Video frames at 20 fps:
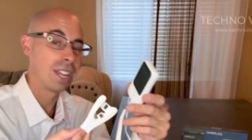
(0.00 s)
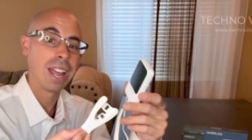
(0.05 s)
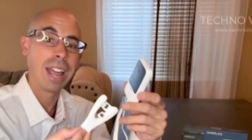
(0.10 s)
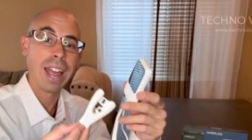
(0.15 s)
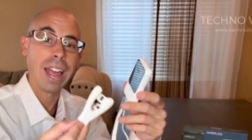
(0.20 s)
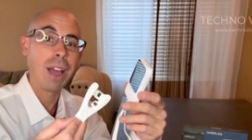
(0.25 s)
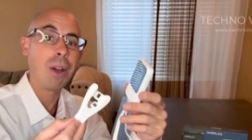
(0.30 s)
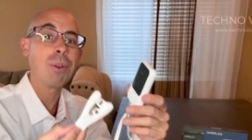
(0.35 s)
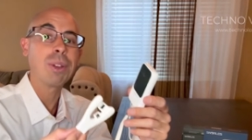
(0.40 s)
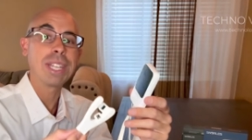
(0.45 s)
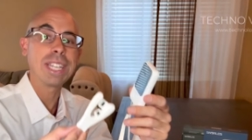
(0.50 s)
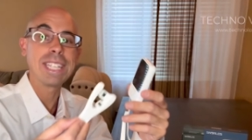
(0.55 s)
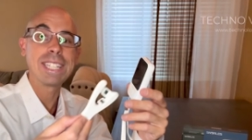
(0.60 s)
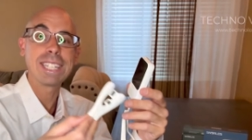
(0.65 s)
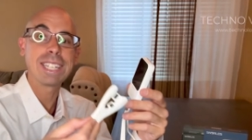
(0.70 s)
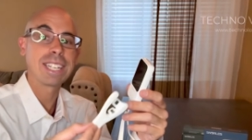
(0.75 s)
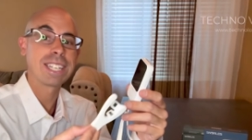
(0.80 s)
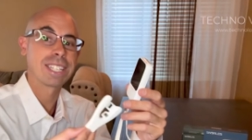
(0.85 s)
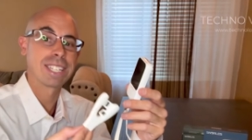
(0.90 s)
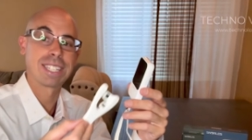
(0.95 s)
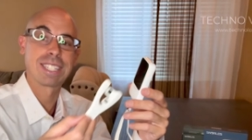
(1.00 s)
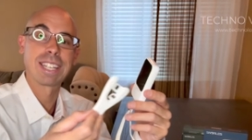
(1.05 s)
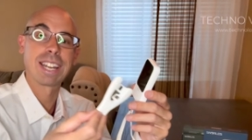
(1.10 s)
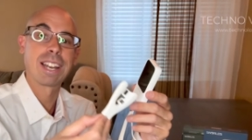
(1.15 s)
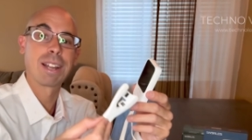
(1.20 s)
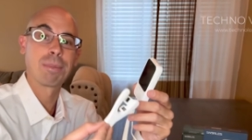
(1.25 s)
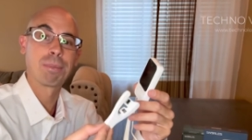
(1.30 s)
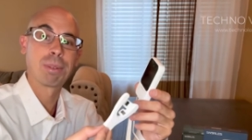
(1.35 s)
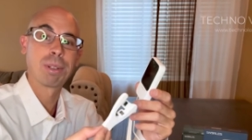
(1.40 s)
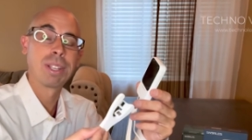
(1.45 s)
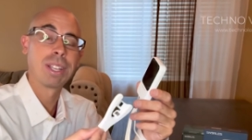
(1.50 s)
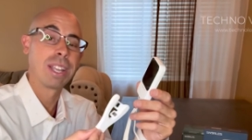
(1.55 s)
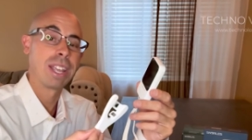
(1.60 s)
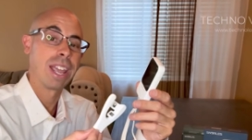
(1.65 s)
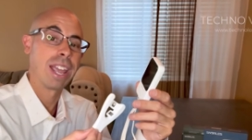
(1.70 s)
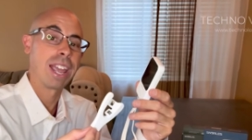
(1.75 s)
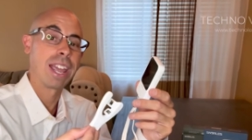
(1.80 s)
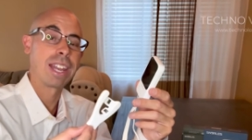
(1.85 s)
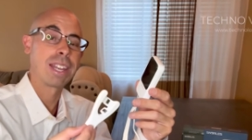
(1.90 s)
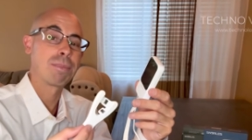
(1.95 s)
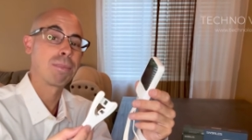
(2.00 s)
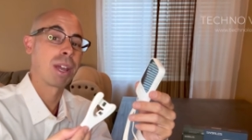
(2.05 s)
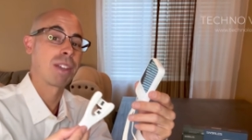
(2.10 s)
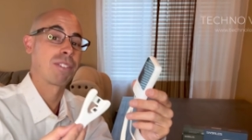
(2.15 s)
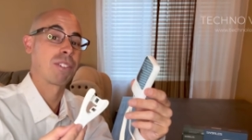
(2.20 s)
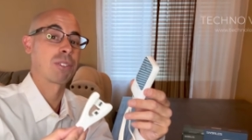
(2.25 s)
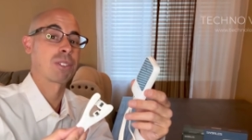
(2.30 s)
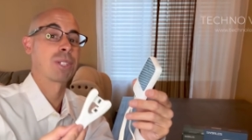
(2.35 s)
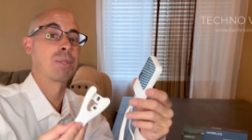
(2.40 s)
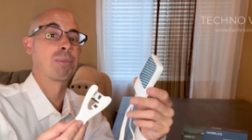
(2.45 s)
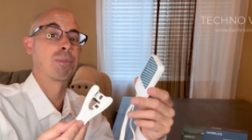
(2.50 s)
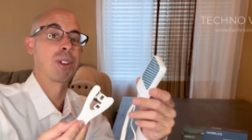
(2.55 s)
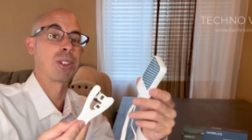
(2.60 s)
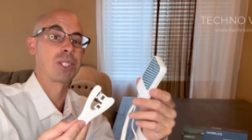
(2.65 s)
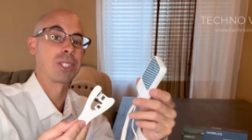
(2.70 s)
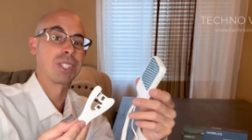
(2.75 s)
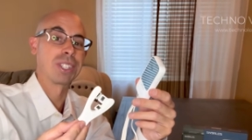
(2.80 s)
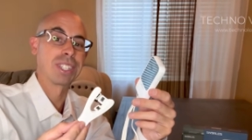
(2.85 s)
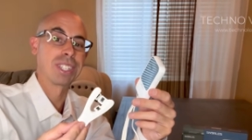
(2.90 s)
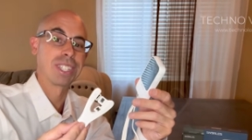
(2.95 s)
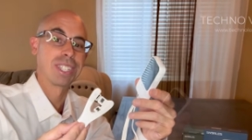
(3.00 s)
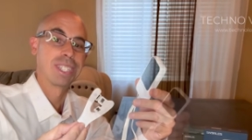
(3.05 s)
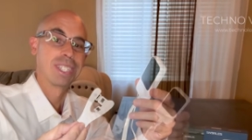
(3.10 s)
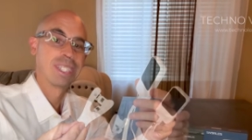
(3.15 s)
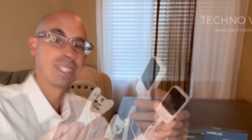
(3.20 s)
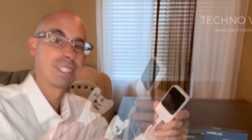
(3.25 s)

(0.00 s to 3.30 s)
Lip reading: how easy it is to set up, and my first impressions.